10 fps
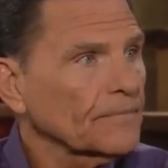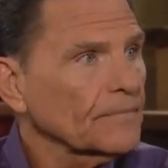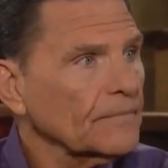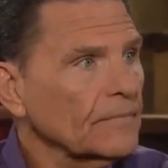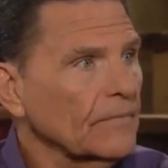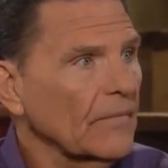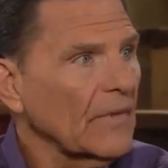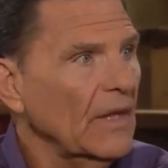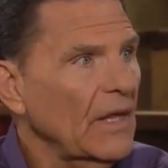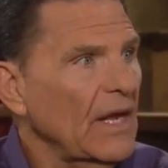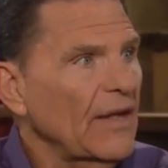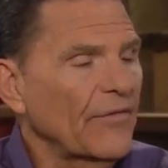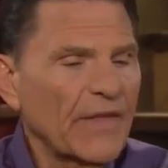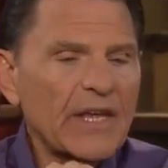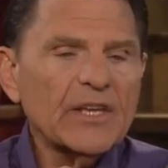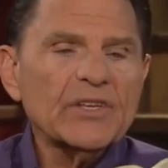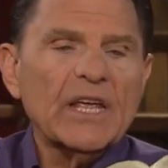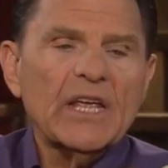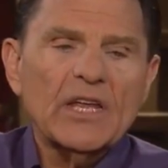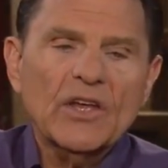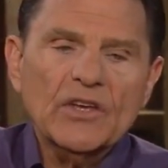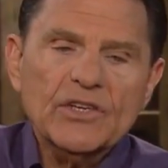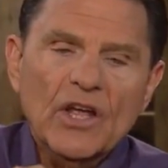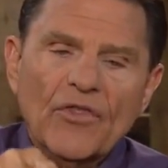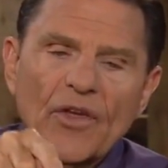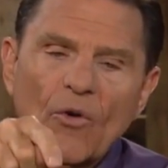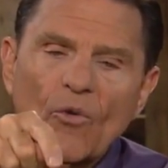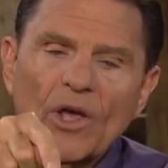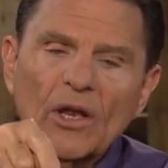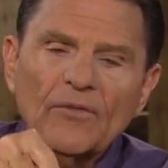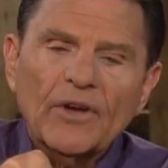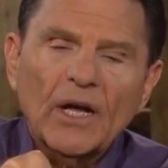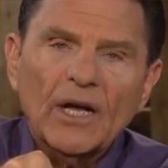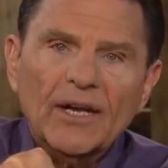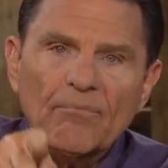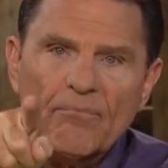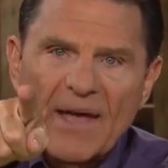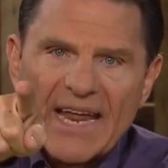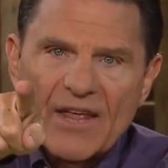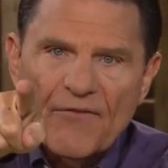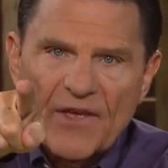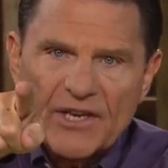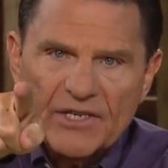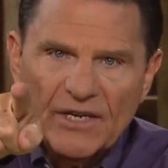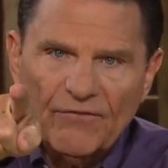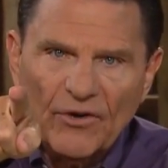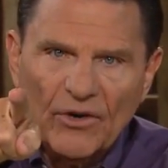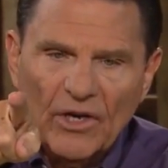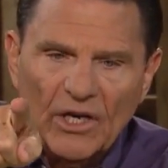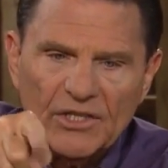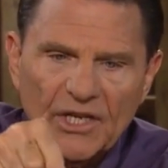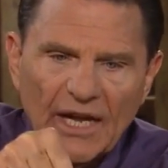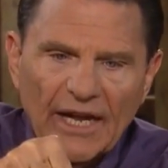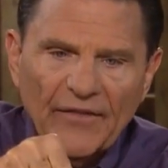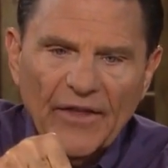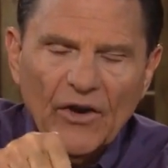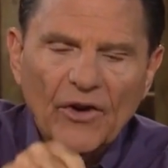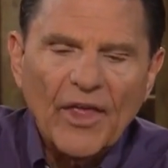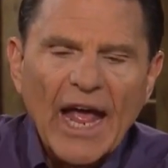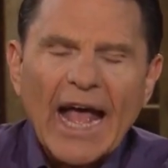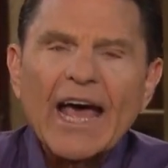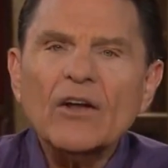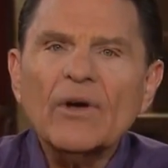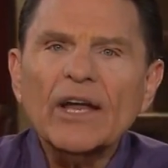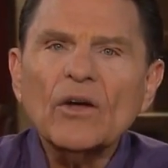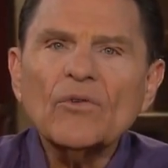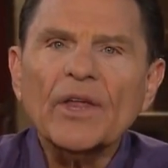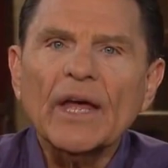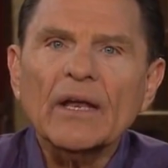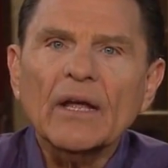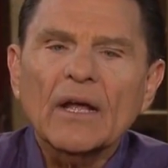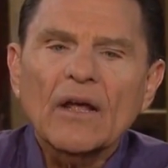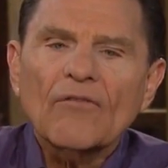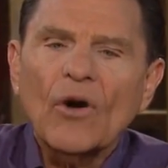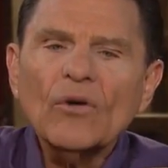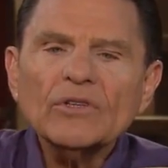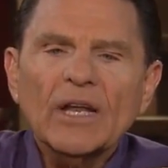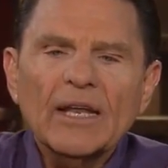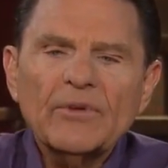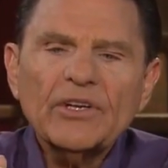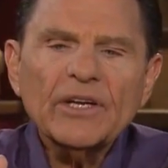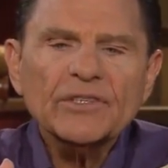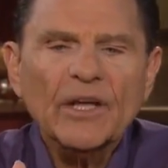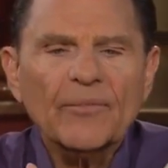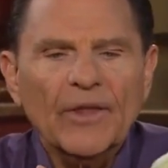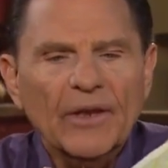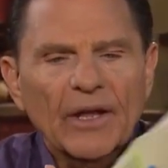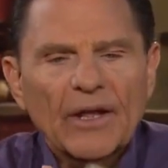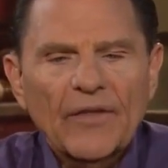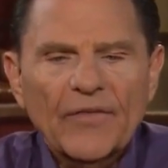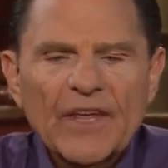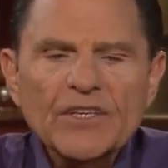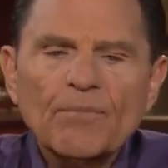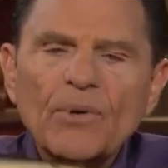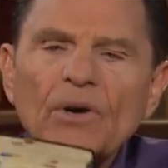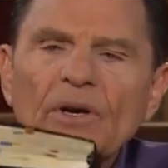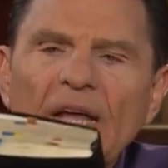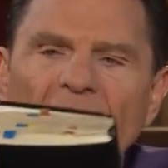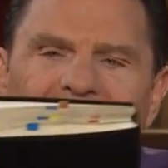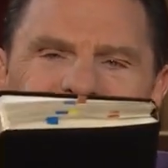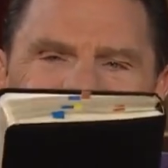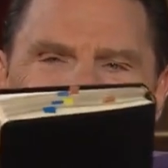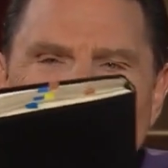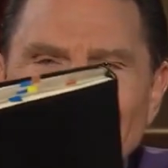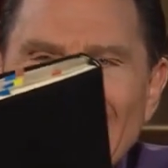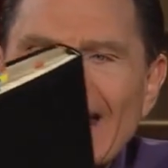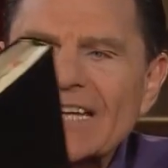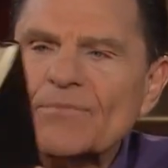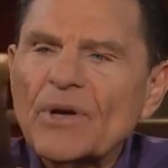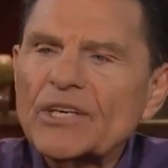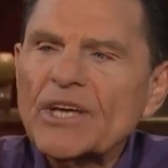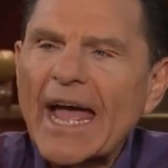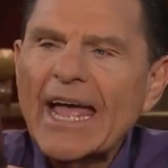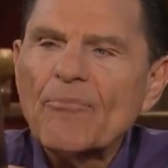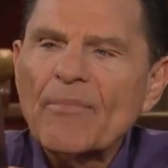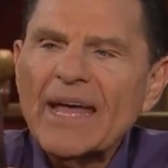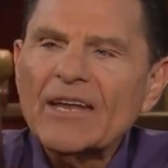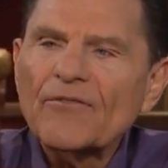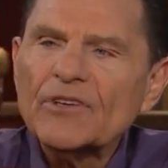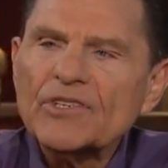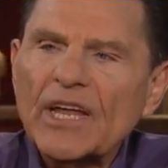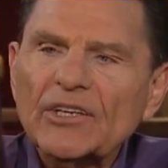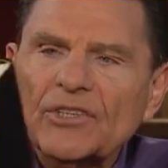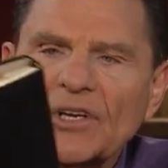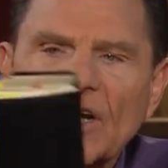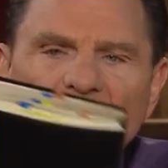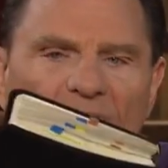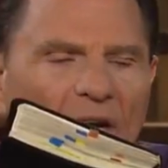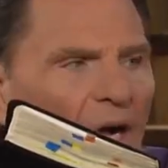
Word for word: That's right. This is the will of God manifested for us in the earth. How do I know that? Folks, let me tell you something. This book is just as much a manifestation of